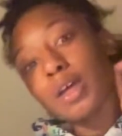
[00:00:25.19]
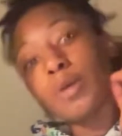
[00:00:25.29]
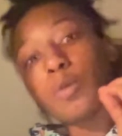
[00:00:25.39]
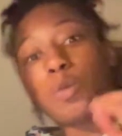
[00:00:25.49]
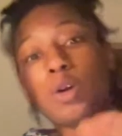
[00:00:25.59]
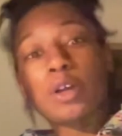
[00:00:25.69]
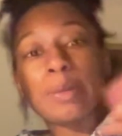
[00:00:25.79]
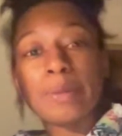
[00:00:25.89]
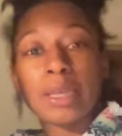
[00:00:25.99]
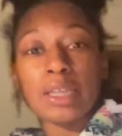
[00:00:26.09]
welcome
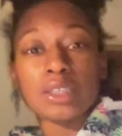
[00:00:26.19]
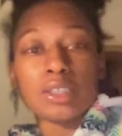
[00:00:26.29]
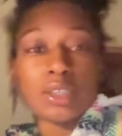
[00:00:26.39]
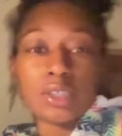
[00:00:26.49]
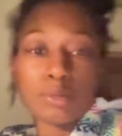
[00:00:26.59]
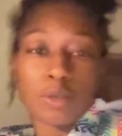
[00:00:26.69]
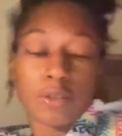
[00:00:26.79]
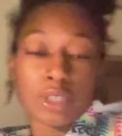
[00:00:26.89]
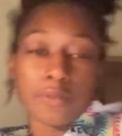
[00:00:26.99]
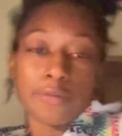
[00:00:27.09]
back to this Moving
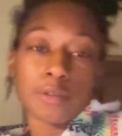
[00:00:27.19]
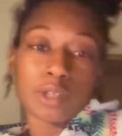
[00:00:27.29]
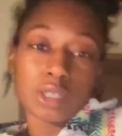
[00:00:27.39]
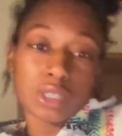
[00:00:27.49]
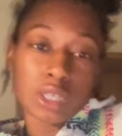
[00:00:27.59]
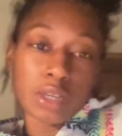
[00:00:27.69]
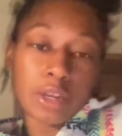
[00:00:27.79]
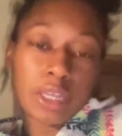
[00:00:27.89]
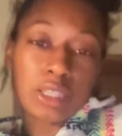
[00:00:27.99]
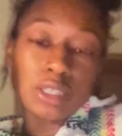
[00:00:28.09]
to Florida
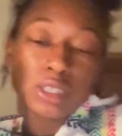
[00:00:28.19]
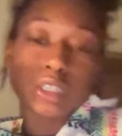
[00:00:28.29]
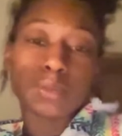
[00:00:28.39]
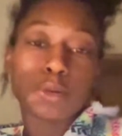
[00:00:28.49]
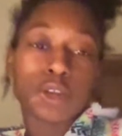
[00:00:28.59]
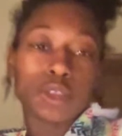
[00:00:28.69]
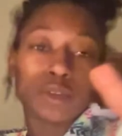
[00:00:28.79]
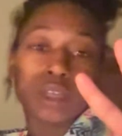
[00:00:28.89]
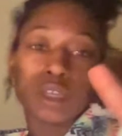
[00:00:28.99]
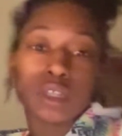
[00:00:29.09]
series. This is part
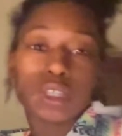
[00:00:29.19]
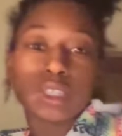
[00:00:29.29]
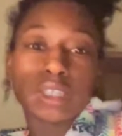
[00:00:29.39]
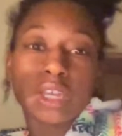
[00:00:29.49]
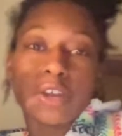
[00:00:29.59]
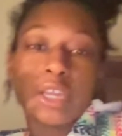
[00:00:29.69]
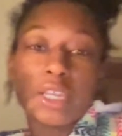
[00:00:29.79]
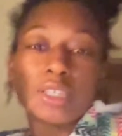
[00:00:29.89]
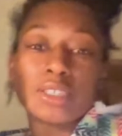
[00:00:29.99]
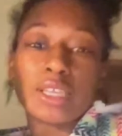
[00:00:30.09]
3 of the
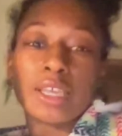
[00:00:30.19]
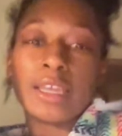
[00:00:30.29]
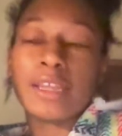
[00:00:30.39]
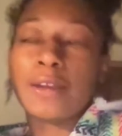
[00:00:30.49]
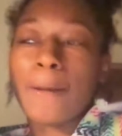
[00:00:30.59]
series, and